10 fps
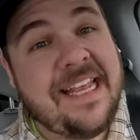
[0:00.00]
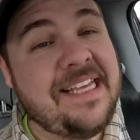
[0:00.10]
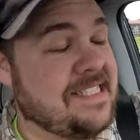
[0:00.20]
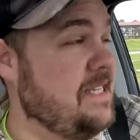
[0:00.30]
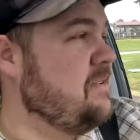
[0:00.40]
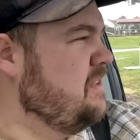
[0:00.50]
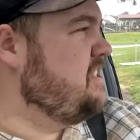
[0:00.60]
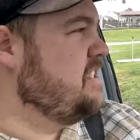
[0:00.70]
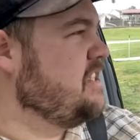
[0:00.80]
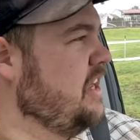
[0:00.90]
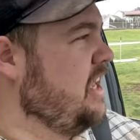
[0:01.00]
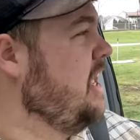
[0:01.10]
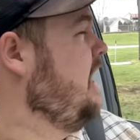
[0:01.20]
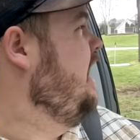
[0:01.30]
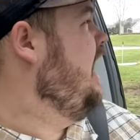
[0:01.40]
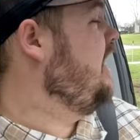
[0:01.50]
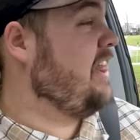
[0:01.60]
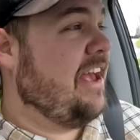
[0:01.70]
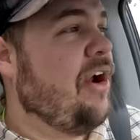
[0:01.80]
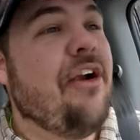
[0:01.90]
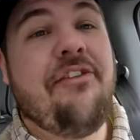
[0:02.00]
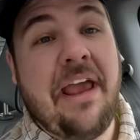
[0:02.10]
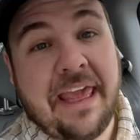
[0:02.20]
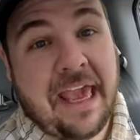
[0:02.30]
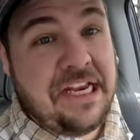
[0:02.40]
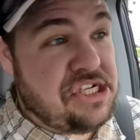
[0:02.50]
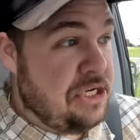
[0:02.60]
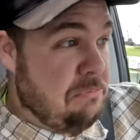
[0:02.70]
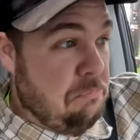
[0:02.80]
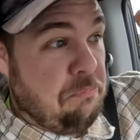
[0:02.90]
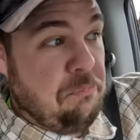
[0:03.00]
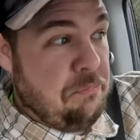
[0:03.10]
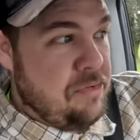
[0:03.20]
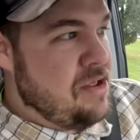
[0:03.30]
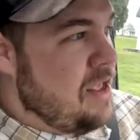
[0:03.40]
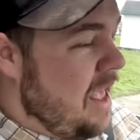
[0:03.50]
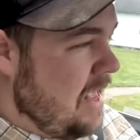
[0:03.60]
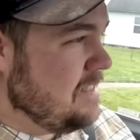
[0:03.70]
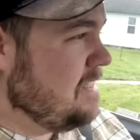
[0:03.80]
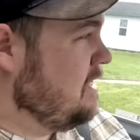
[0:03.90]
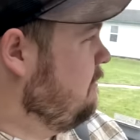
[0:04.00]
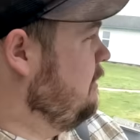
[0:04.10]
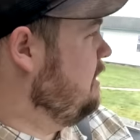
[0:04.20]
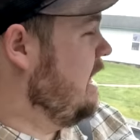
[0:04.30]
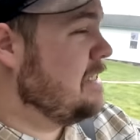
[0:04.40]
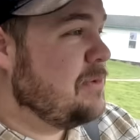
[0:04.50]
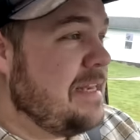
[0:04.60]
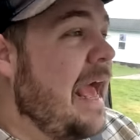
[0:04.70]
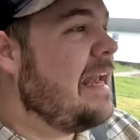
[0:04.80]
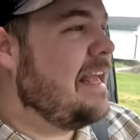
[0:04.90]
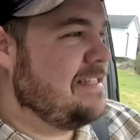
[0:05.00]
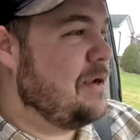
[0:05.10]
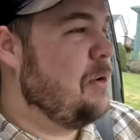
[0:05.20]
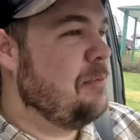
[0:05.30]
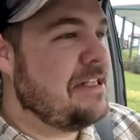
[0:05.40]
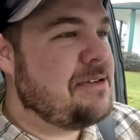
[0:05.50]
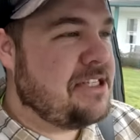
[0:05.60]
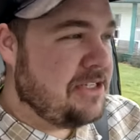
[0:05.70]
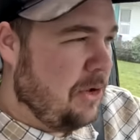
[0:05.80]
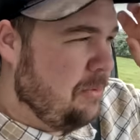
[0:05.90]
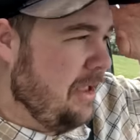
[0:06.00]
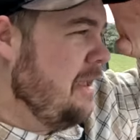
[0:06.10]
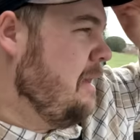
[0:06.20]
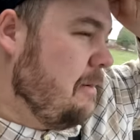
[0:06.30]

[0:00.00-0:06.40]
it easy, which is good. I think her vacation ends in a few days when dad gets home. That's what she told me.